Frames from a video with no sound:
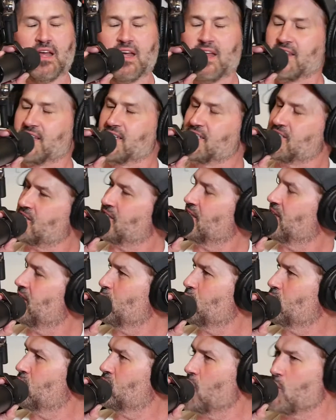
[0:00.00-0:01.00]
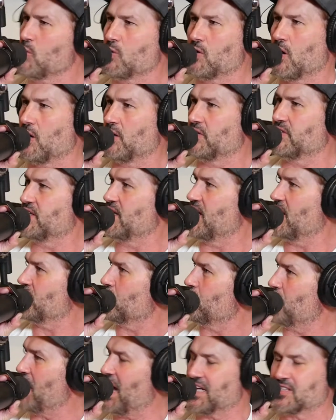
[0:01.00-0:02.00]
This little show called Another
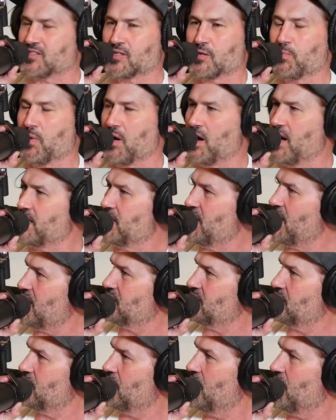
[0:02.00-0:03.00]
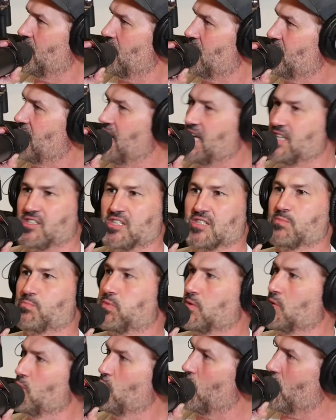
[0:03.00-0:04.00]
Bachelor Podcast. They just
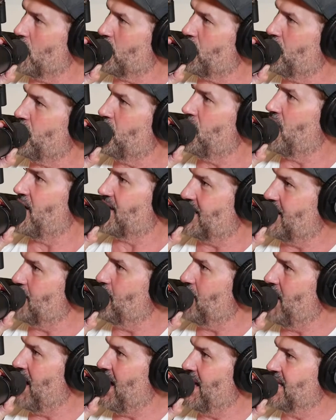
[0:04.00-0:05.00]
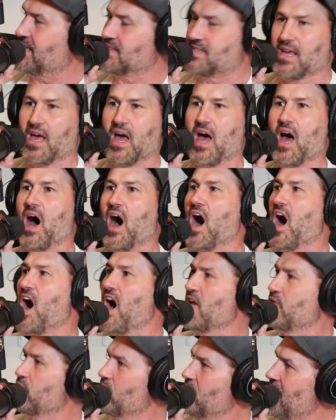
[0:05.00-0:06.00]
blew our fucking minds.
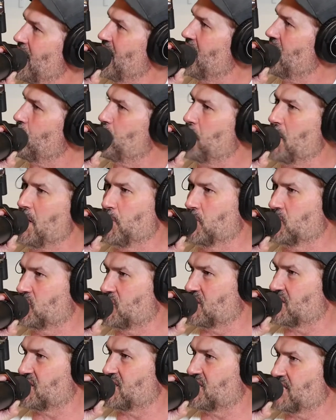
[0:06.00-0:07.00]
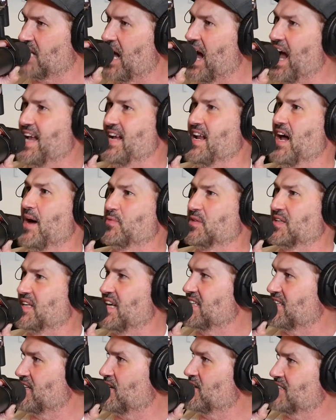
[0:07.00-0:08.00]
180 people just signed up to
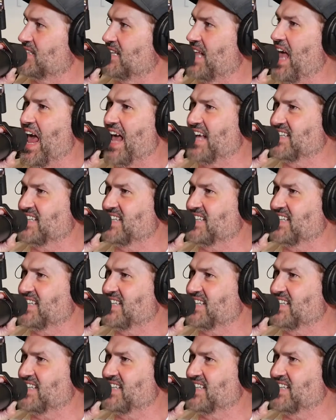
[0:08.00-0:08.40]
get their eggs tested.